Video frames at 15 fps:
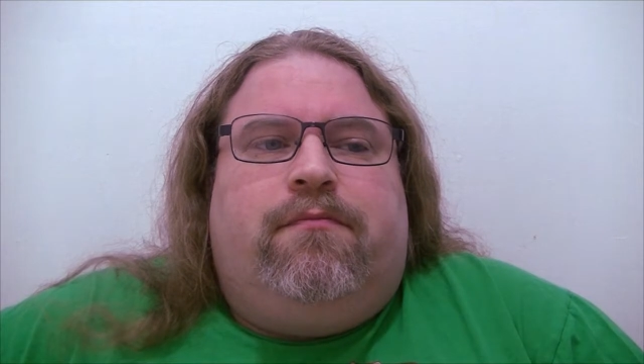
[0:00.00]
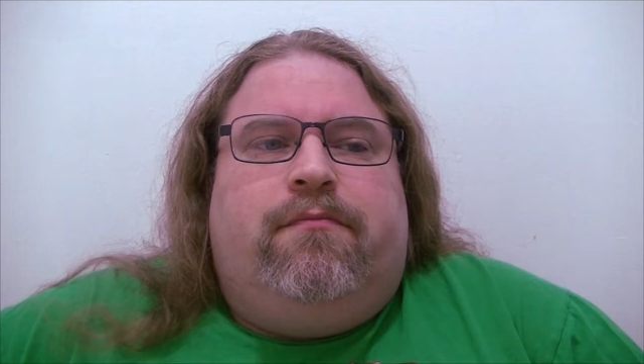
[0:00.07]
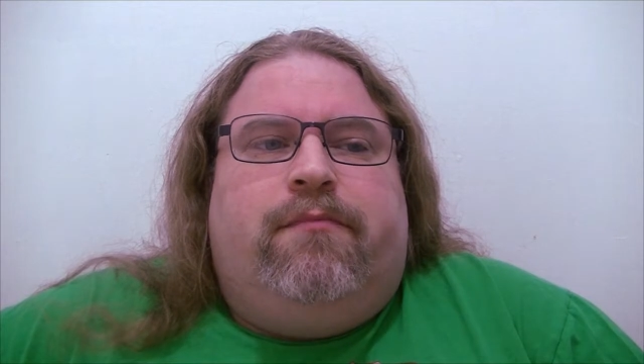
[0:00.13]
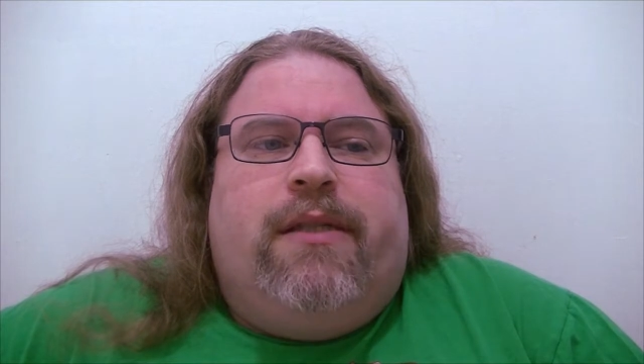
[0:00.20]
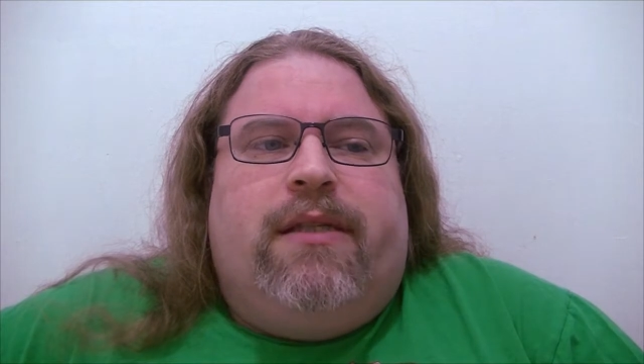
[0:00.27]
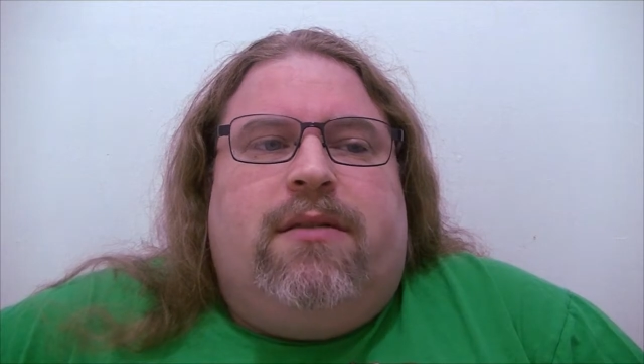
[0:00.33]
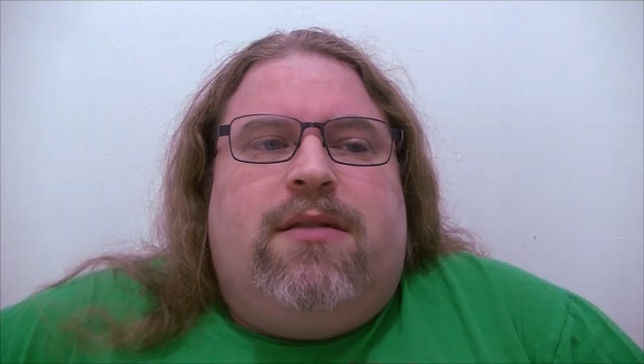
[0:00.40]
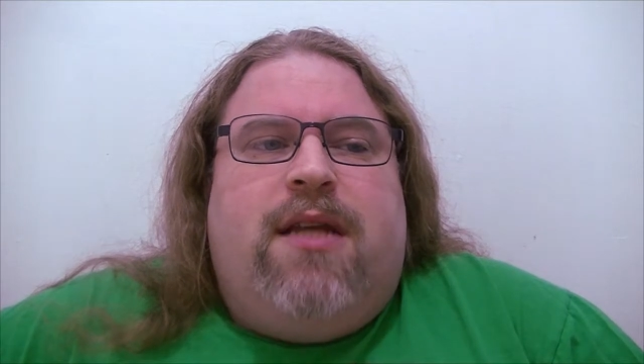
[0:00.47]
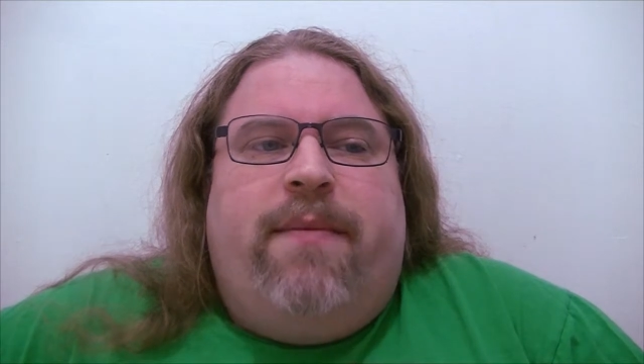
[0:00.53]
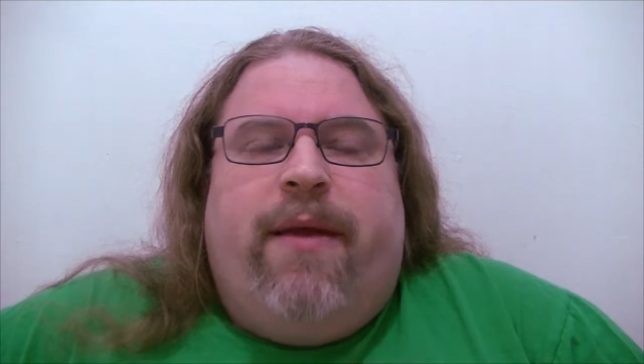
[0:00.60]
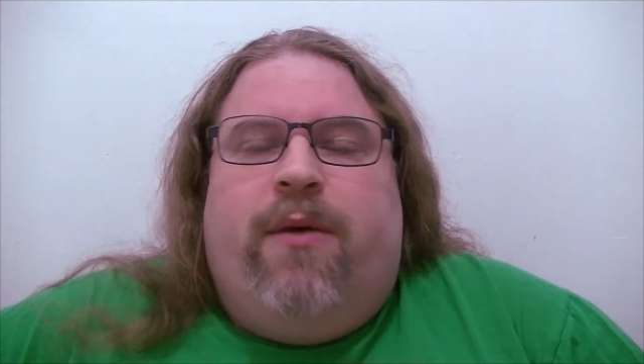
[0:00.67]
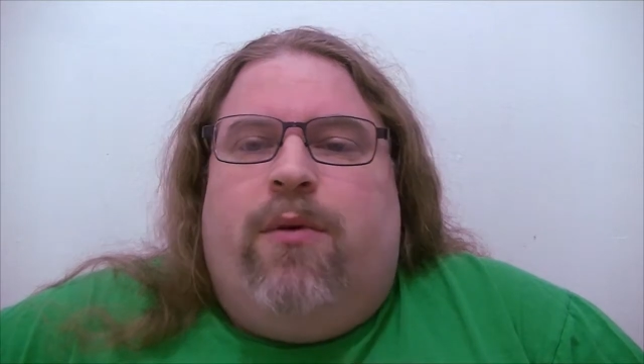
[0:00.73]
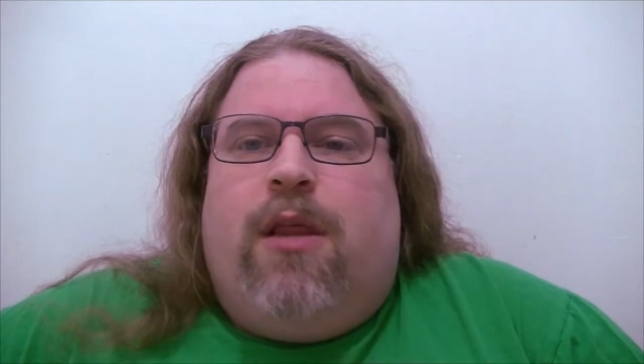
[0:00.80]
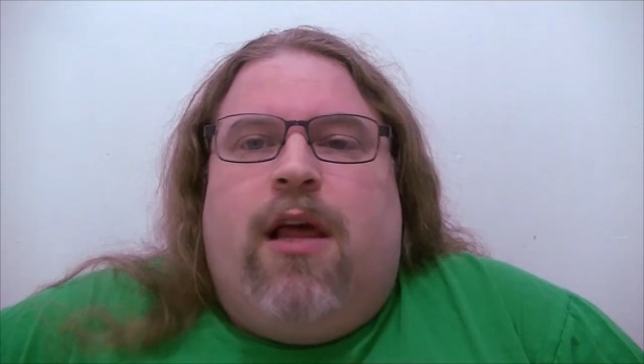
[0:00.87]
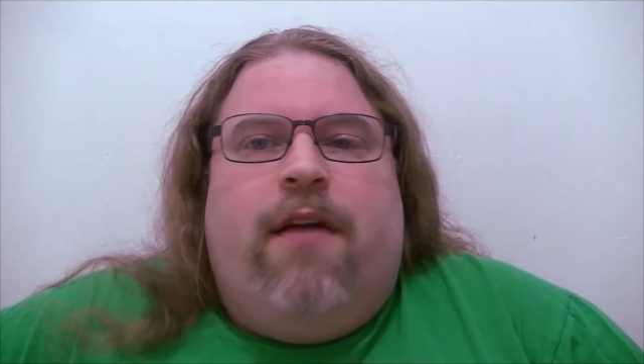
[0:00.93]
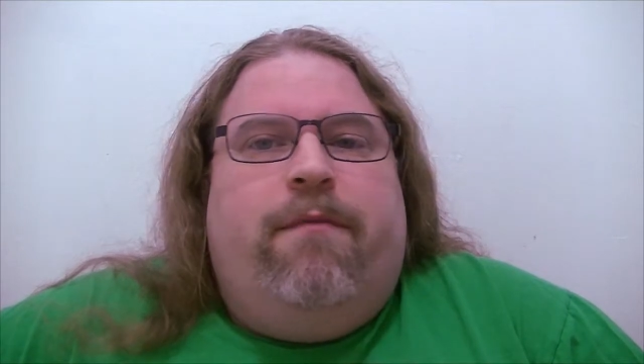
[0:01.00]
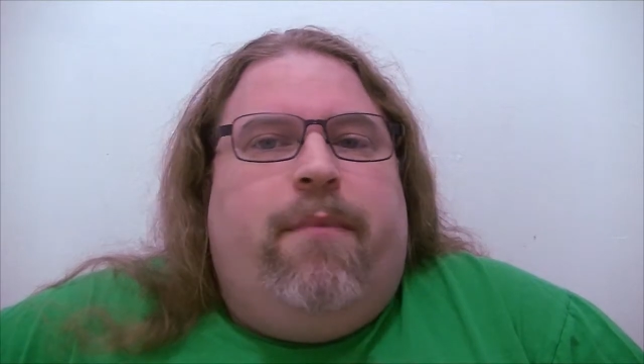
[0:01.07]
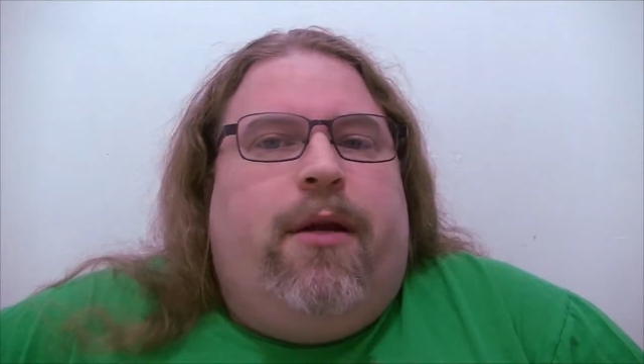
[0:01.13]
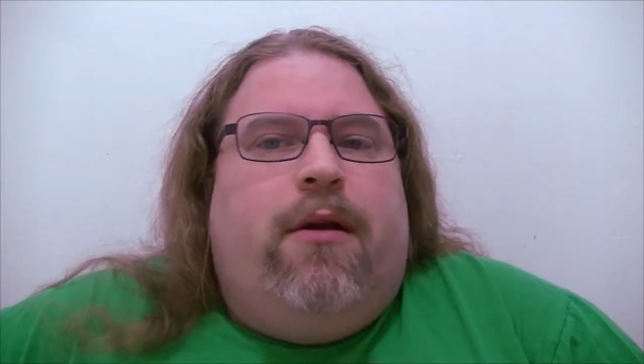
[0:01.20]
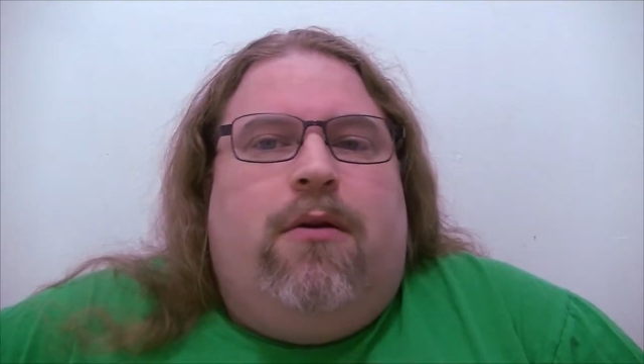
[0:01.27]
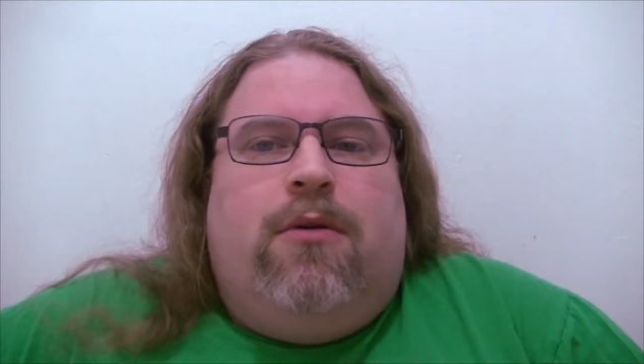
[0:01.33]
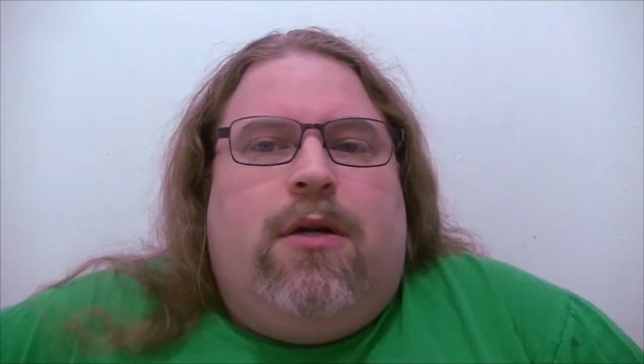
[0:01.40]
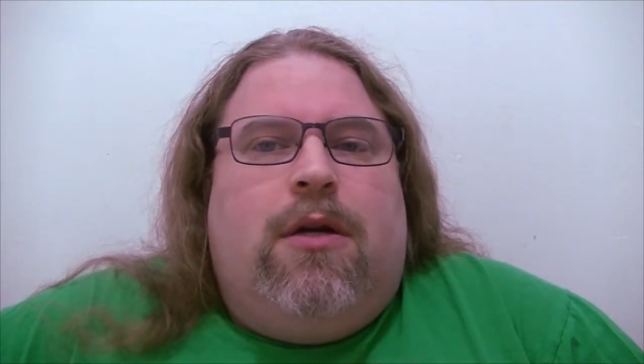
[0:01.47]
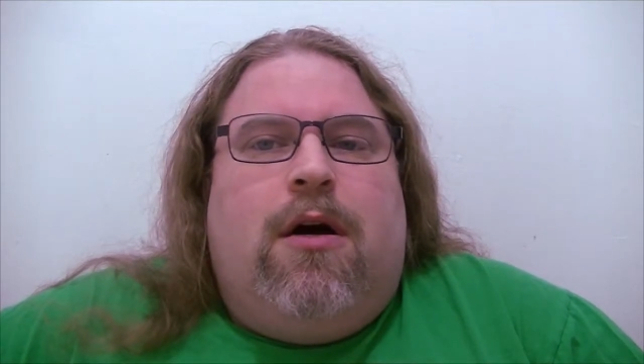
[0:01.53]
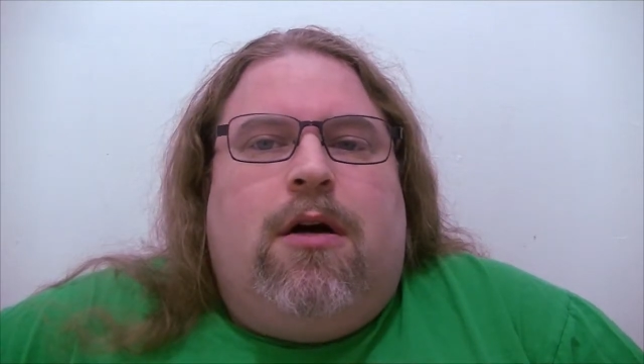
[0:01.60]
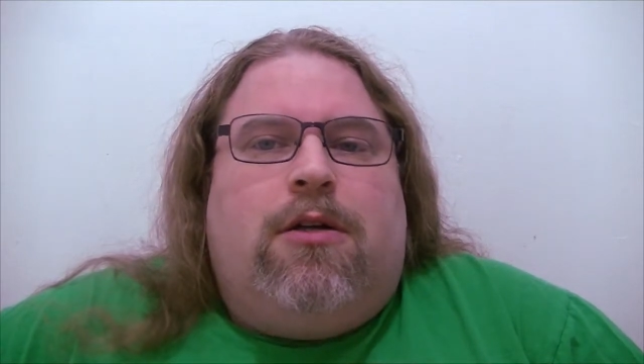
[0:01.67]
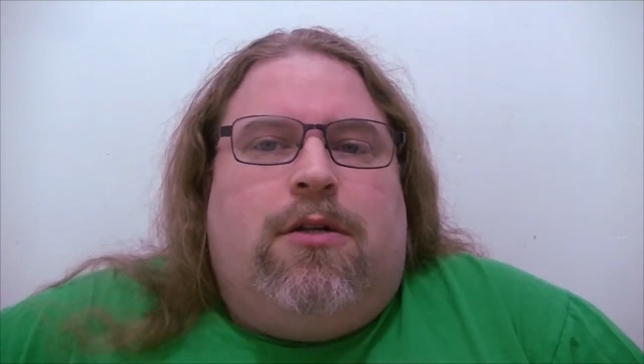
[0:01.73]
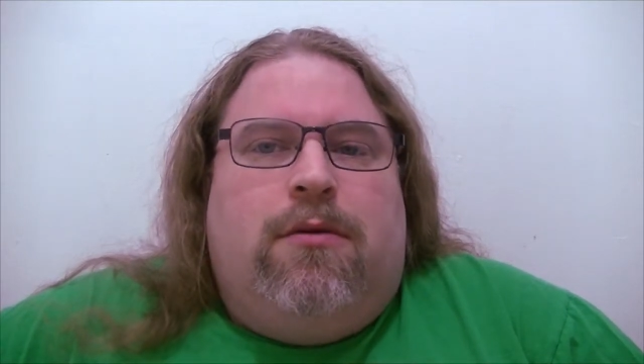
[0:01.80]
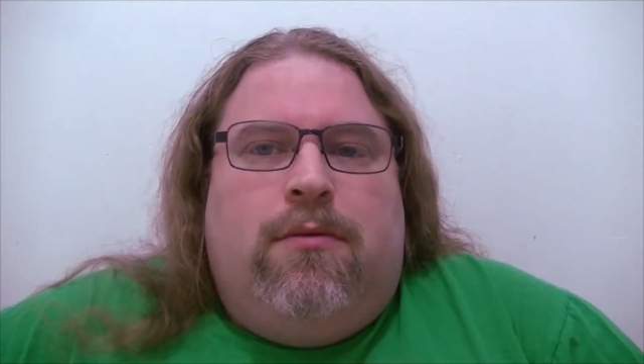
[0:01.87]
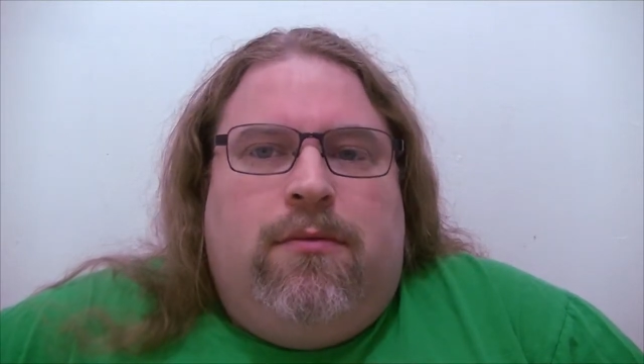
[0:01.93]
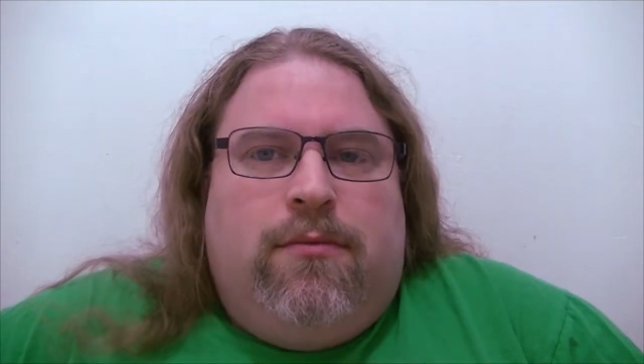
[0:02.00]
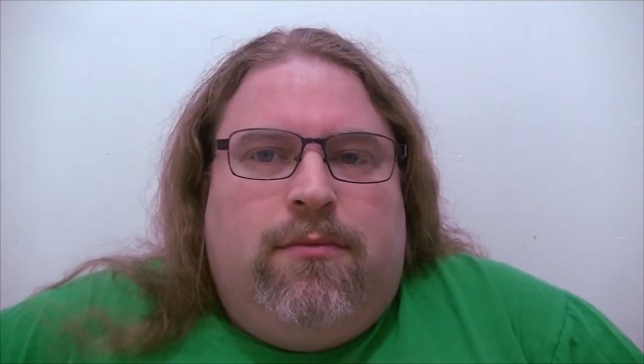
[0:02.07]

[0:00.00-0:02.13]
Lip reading: But teeming with life, but no one to talk to.